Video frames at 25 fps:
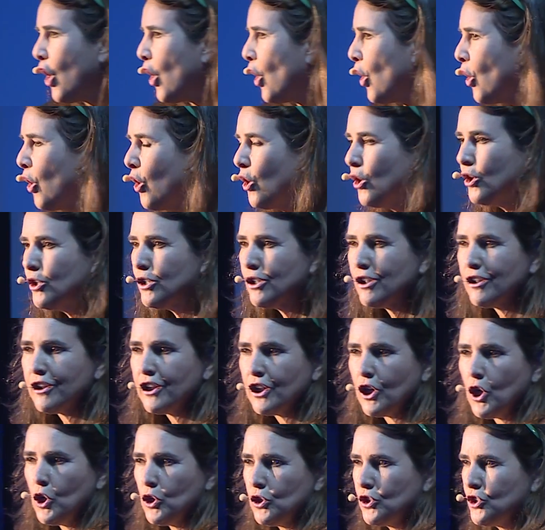all the
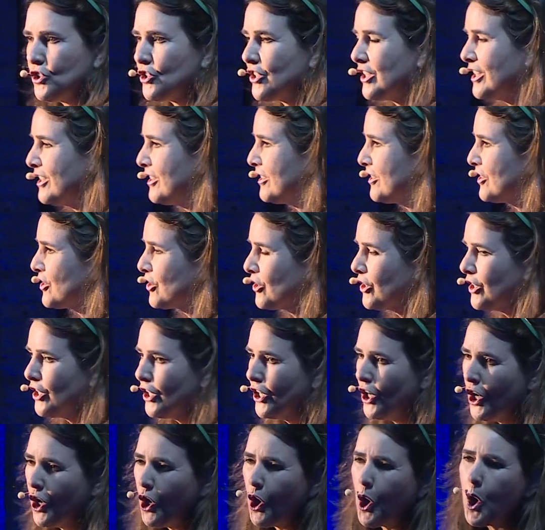content,
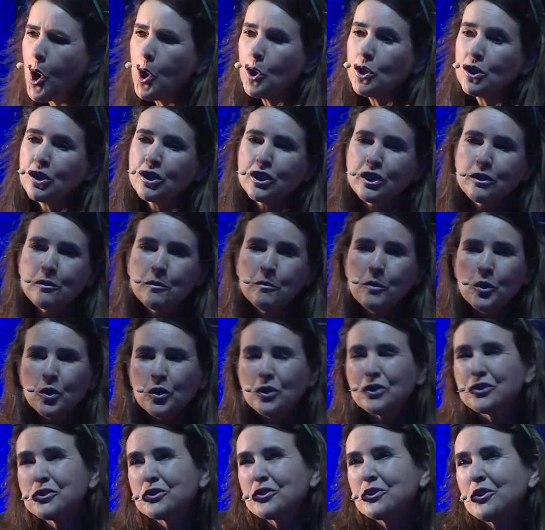all the
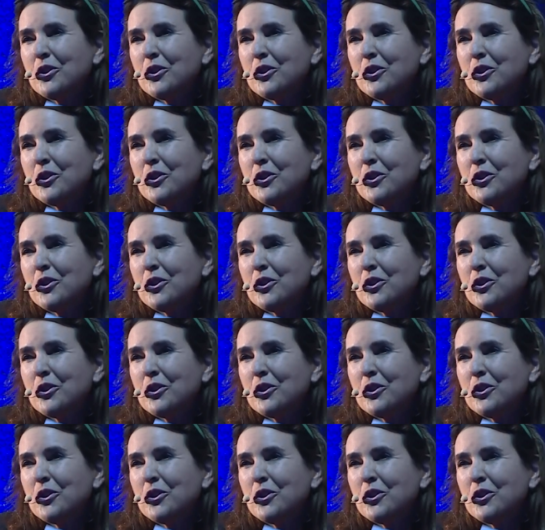books,